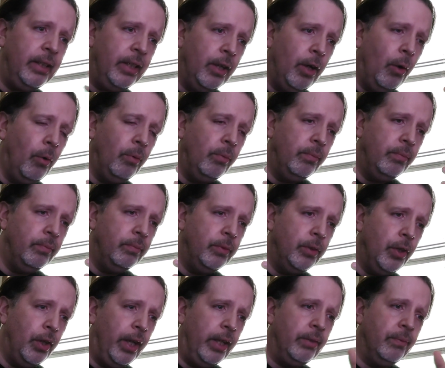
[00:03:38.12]
you know,
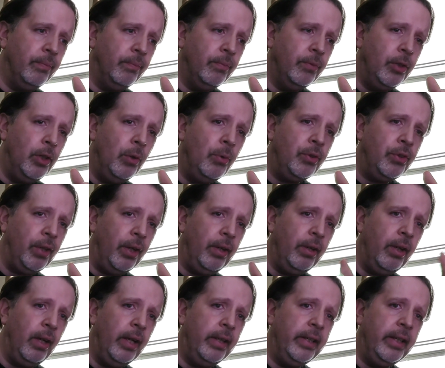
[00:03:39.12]
you can use
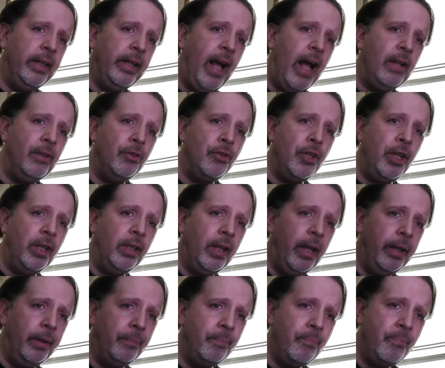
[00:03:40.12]
an analogy
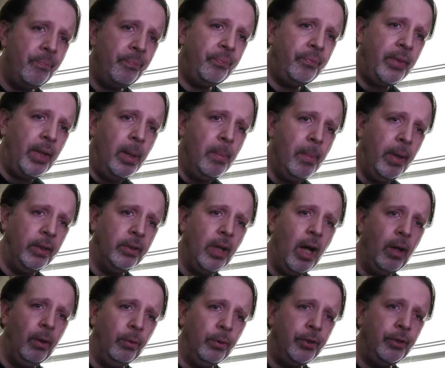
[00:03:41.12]
like
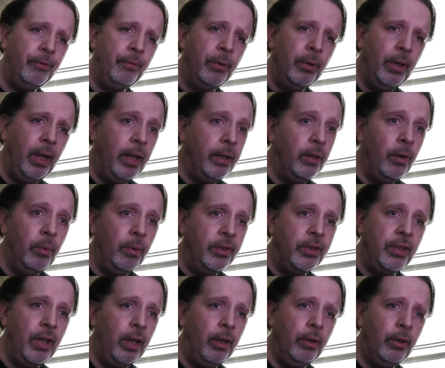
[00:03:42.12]
McDonald's food. I know
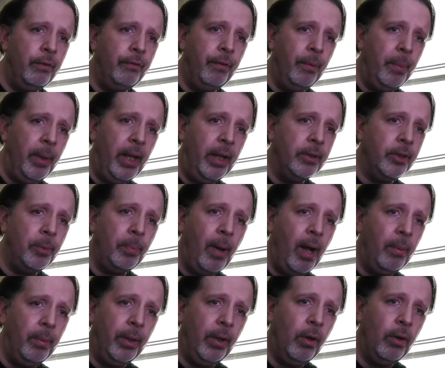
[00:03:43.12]
it's not good for me. It's
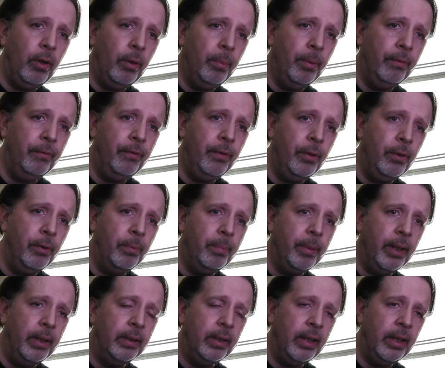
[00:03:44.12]
probably horrible food,
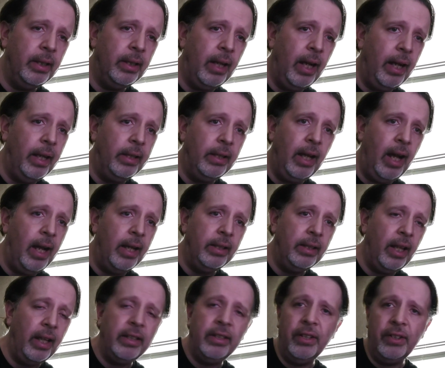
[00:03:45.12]
but I
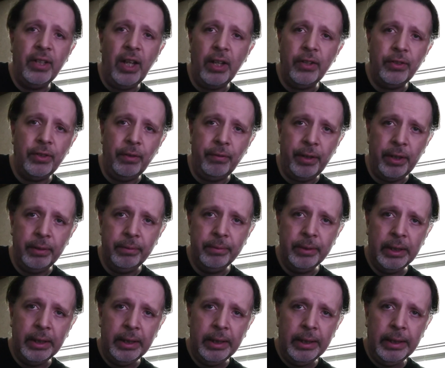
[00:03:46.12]
like the taste of it.
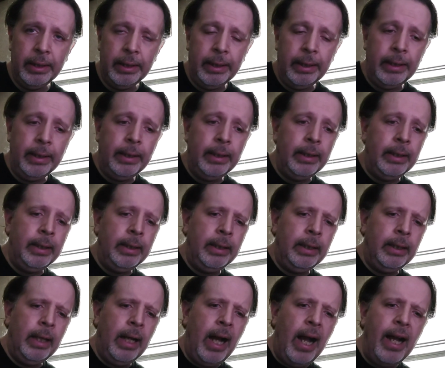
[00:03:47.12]

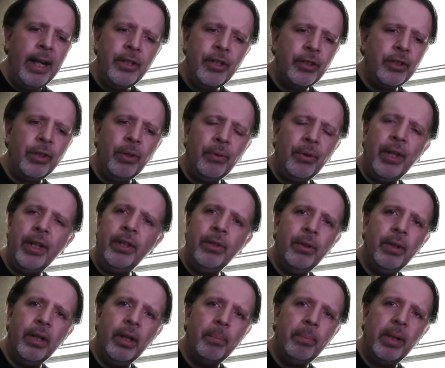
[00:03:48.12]
I just don't think
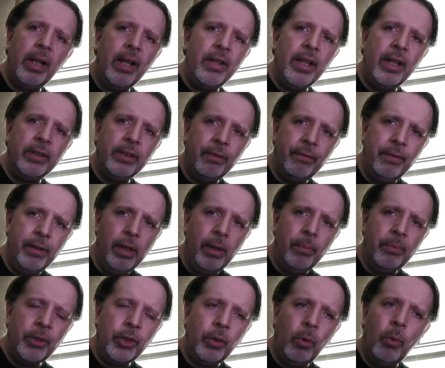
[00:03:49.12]
you can apply that to
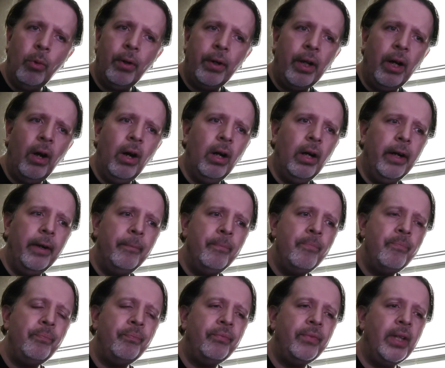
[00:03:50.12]
films or to art.
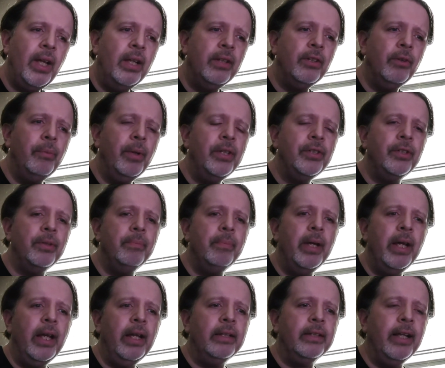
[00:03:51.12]
And the reason
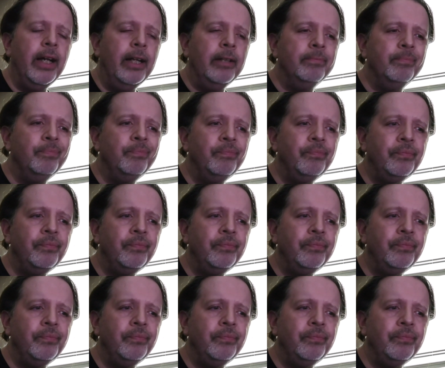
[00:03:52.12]
being that